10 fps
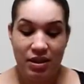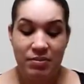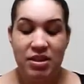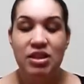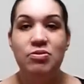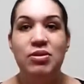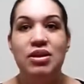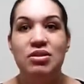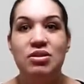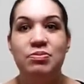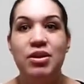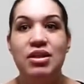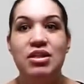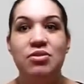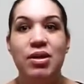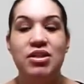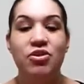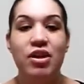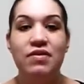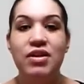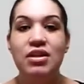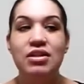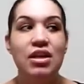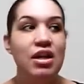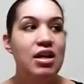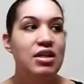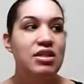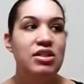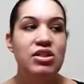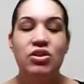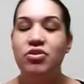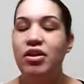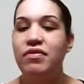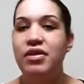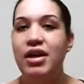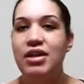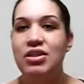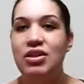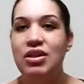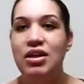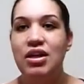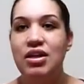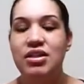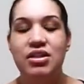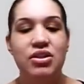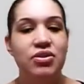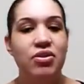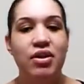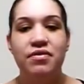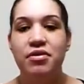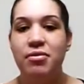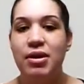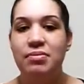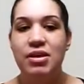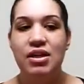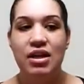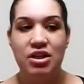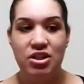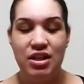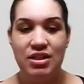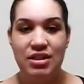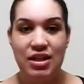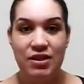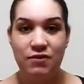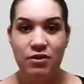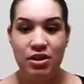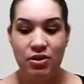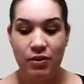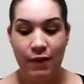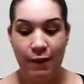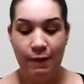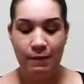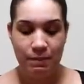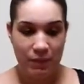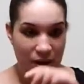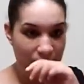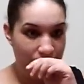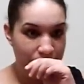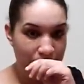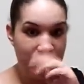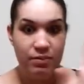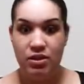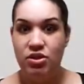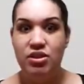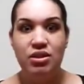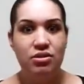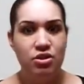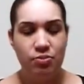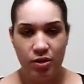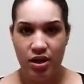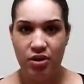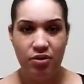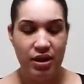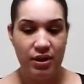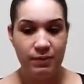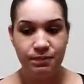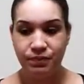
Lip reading: let me see what else. Pregnancy wise, cravings. Still craving the ice a lot. Still craving the red meat. I actually had steak for dinner. I've been still super hungry.